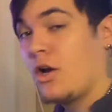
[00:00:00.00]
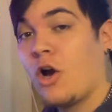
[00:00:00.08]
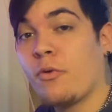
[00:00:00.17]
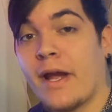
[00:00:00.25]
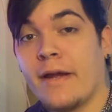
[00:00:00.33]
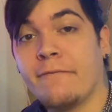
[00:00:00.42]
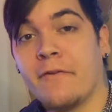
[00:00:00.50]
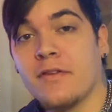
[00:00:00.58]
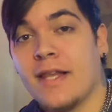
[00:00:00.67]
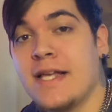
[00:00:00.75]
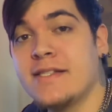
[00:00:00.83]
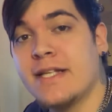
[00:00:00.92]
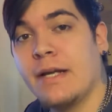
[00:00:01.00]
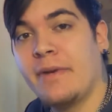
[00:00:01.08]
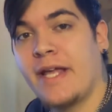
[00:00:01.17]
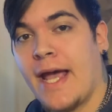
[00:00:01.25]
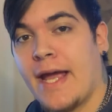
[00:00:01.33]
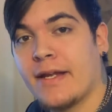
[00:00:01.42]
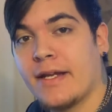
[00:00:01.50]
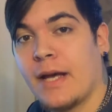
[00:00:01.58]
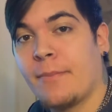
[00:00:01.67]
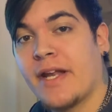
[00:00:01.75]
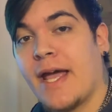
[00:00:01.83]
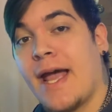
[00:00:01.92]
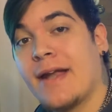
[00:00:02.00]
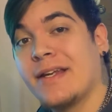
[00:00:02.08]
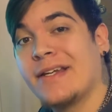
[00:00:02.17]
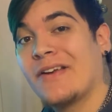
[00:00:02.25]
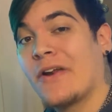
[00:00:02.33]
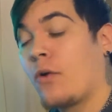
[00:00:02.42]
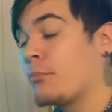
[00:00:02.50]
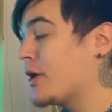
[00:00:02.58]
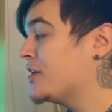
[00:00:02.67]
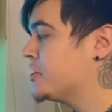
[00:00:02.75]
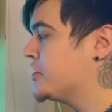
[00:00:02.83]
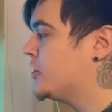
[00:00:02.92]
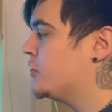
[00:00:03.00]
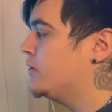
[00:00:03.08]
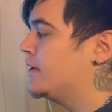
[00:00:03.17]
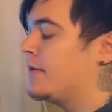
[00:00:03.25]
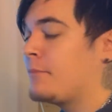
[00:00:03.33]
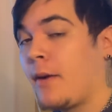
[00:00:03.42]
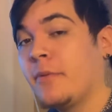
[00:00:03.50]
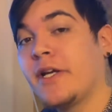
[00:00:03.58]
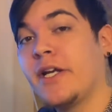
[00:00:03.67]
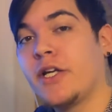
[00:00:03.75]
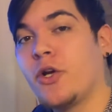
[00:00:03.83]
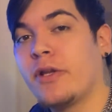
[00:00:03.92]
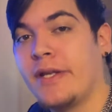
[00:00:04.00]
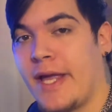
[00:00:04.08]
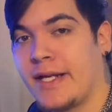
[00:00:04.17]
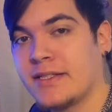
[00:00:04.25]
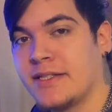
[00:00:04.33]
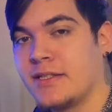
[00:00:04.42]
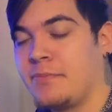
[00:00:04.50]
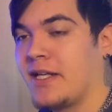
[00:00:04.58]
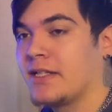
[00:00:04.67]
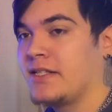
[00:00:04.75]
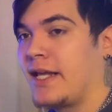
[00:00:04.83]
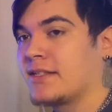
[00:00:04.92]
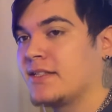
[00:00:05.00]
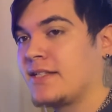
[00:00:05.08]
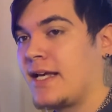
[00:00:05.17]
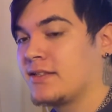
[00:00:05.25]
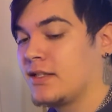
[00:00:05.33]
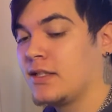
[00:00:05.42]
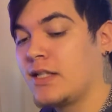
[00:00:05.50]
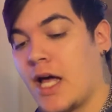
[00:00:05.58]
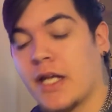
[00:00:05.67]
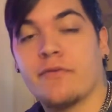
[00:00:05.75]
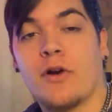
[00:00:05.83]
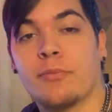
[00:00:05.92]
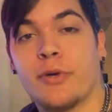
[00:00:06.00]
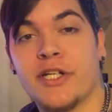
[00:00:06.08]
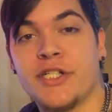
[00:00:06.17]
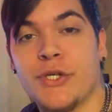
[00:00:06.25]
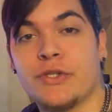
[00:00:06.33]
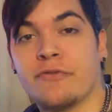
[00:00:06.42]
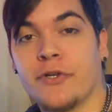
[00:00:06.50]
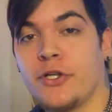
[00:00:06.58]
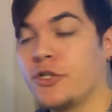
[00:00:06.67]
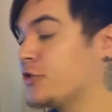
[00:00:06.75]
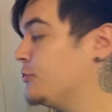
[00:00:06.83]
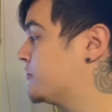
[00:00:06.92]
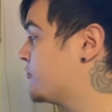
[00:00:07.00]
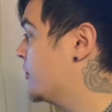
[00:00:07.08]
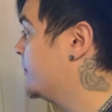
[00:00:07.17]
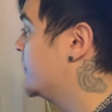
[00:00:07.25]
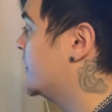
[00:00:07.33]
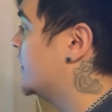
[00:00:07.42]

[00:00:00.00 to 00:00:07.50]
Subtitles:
Alright, and for the last thing I'm going to add in an arpeggio. Probably going to go to Nexus because Nexus has a lot of arpeggios for you to choose from.